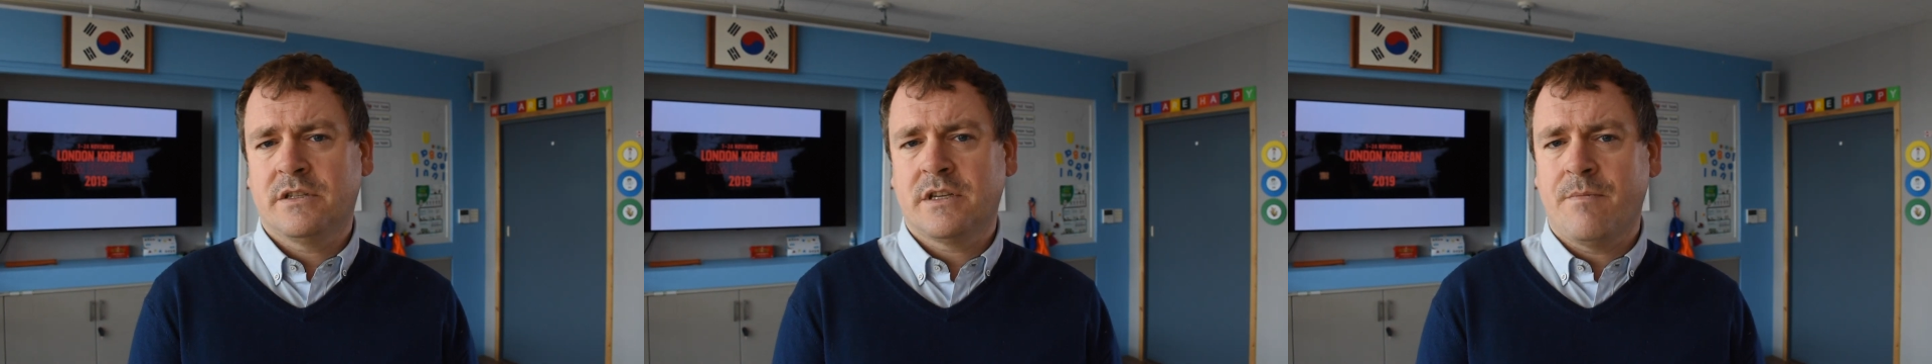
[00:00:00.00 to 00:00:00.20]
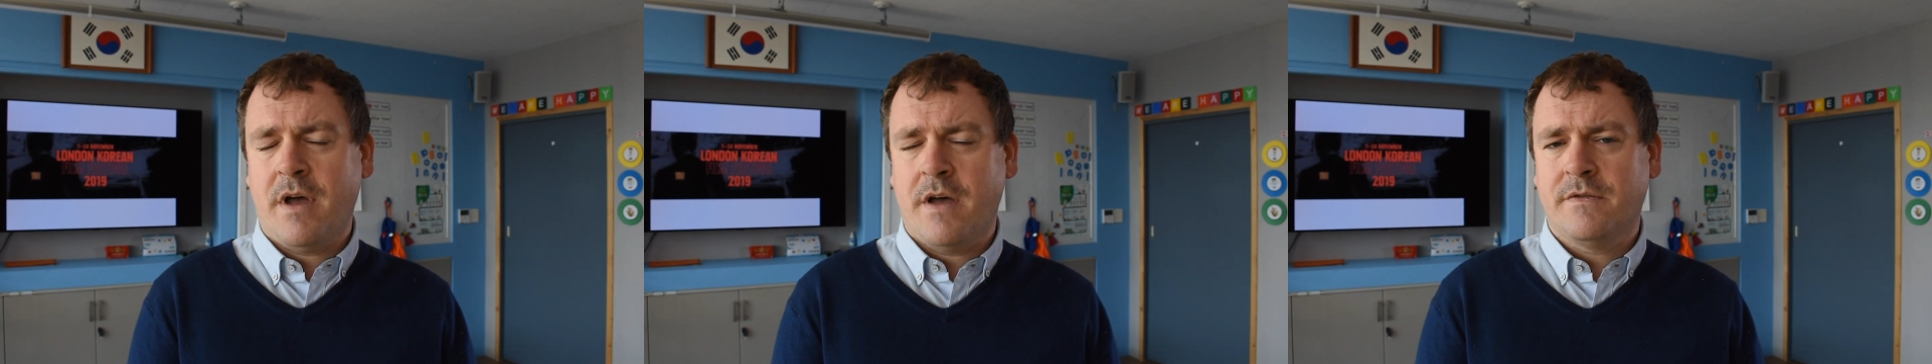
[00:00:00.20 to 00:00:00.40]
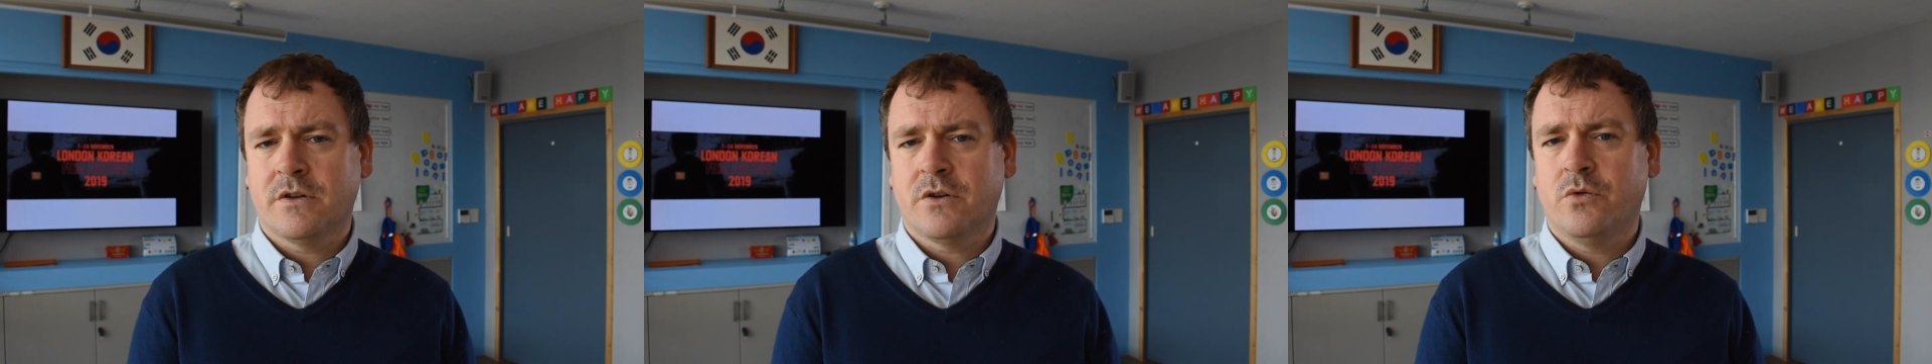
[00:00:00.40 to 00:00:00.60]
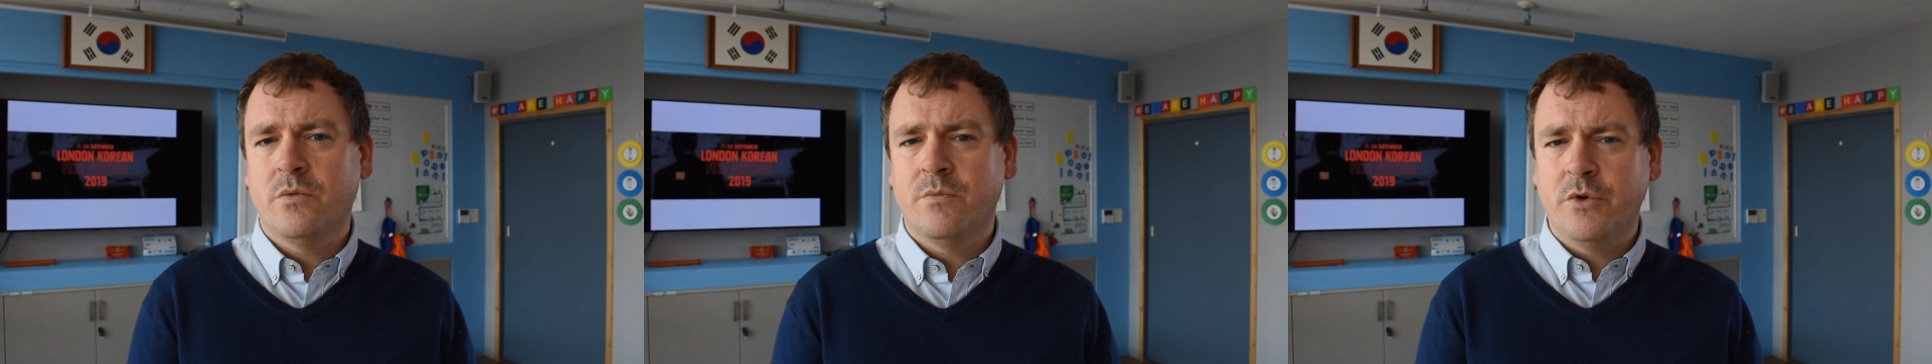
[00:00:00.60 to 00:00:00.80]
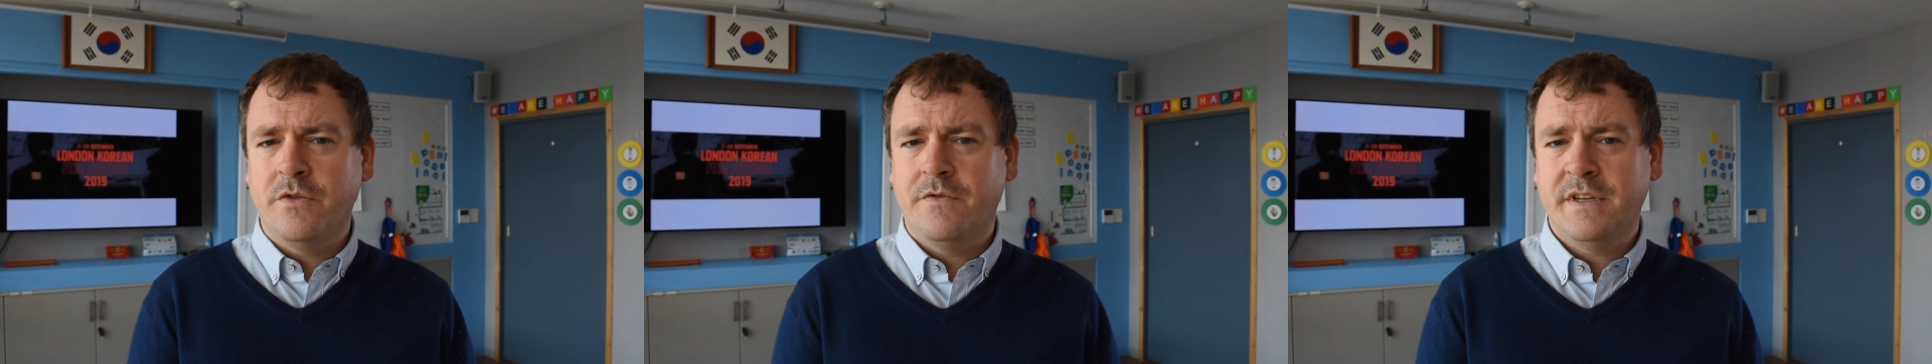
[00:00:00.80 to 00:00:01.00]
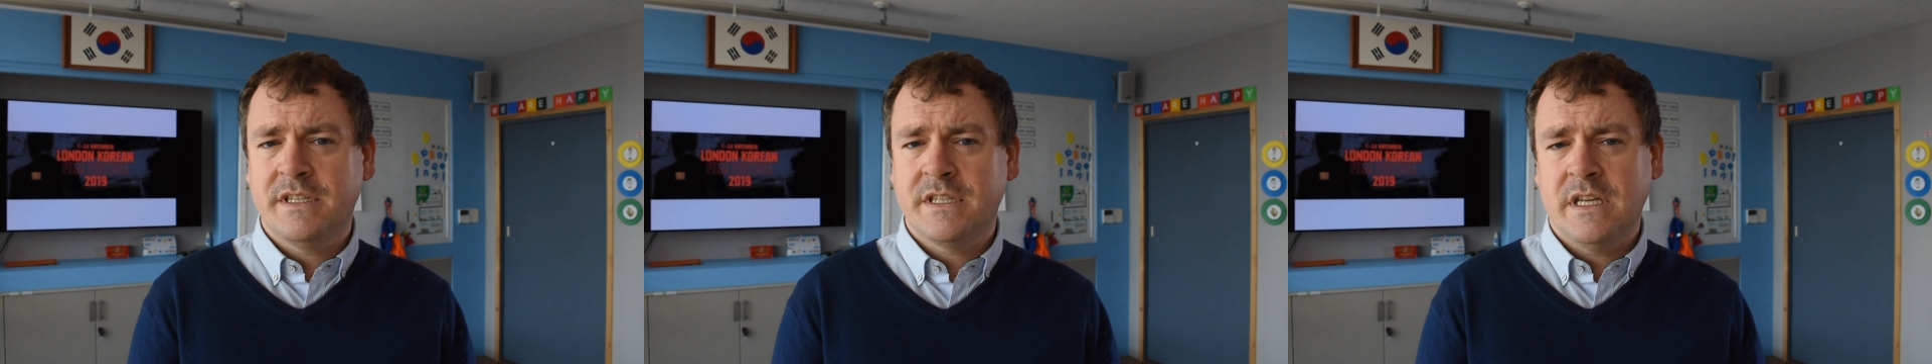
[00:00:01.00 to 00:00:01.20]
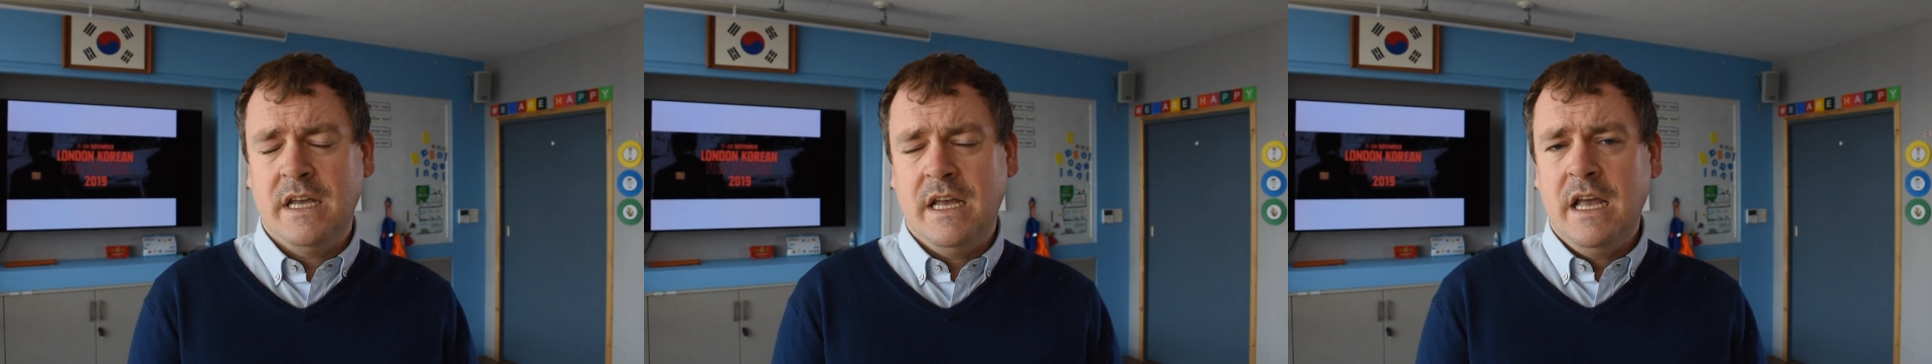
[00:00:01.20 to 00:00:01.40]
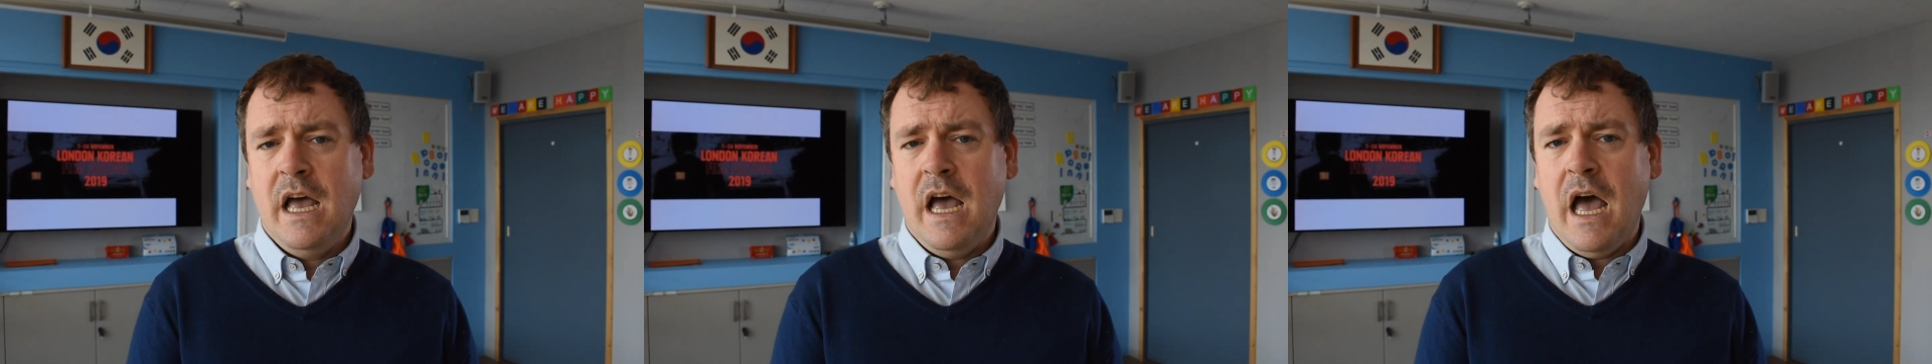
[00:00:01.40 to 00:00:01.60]
some other cool movies.
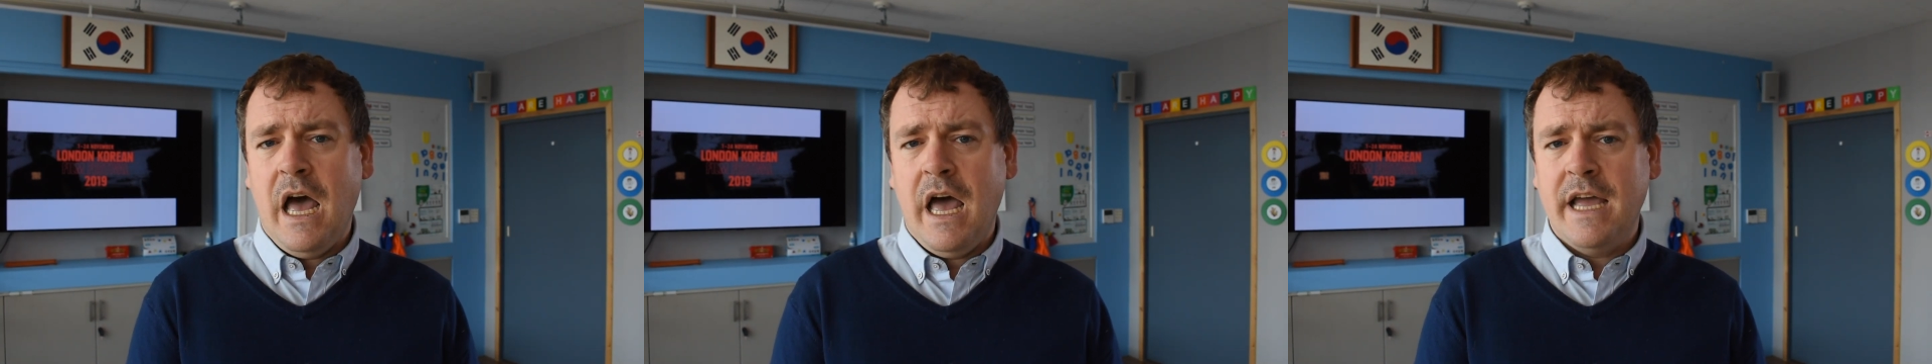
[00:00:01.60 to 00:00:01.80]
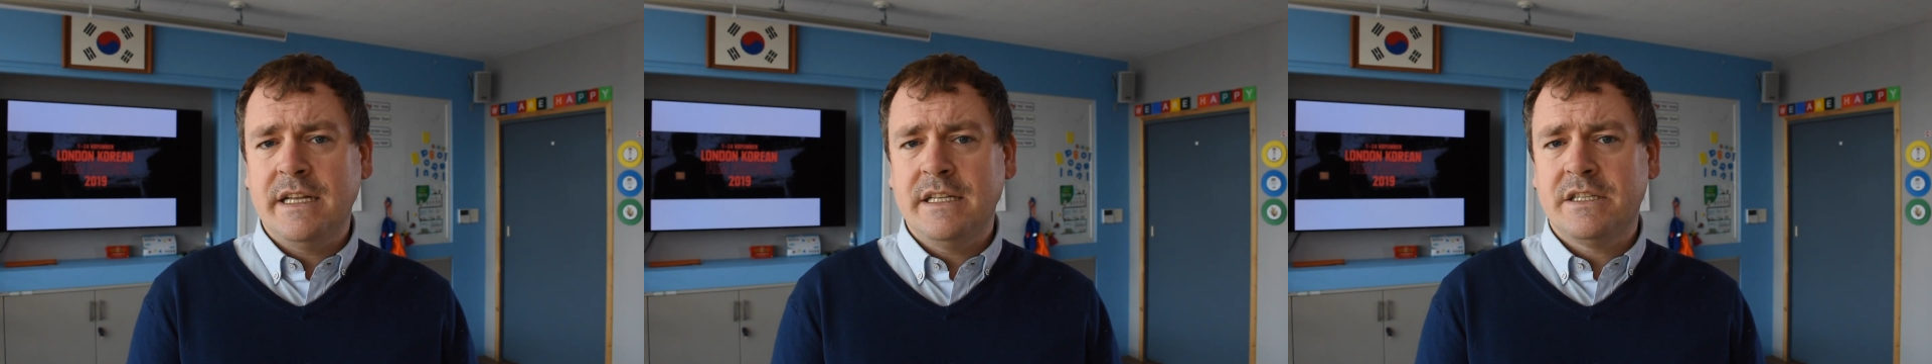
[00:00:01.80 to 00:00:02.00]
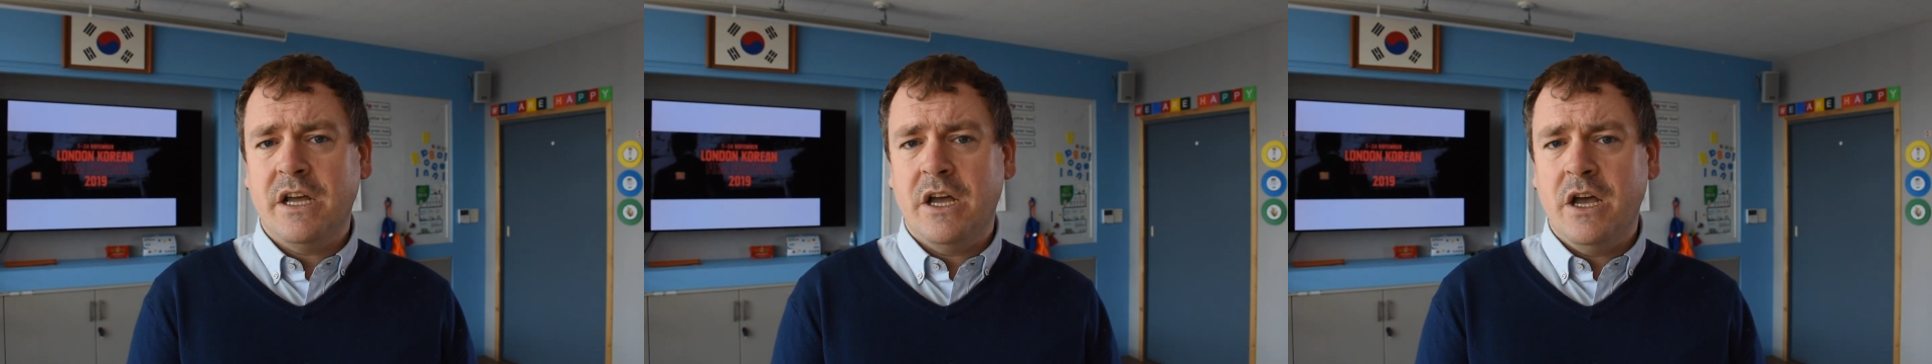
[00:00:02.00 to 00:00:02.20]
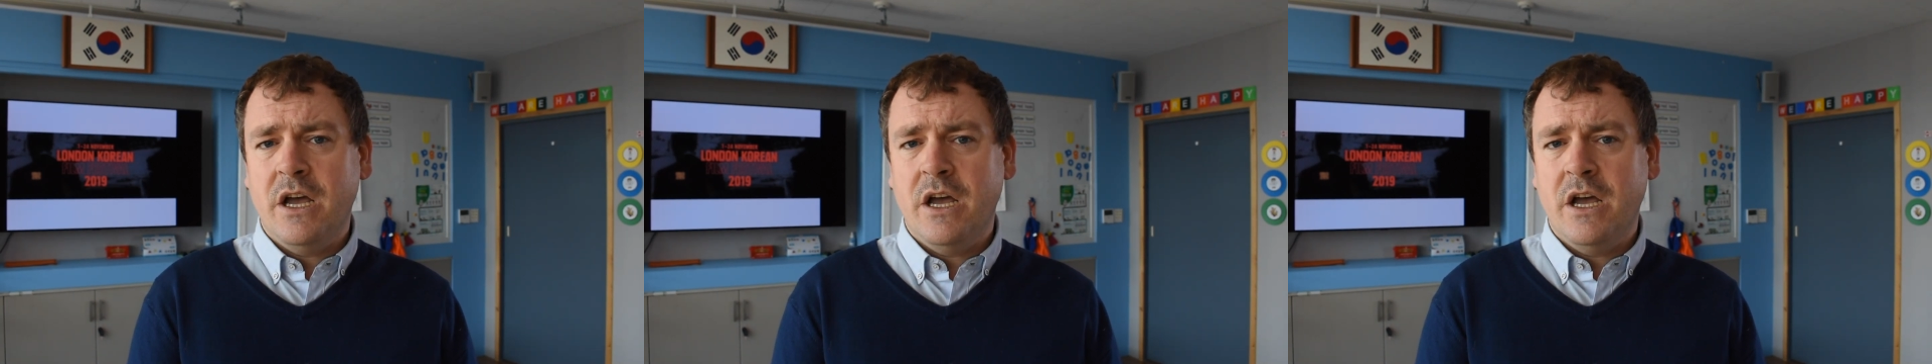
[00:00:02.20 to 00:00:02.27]
And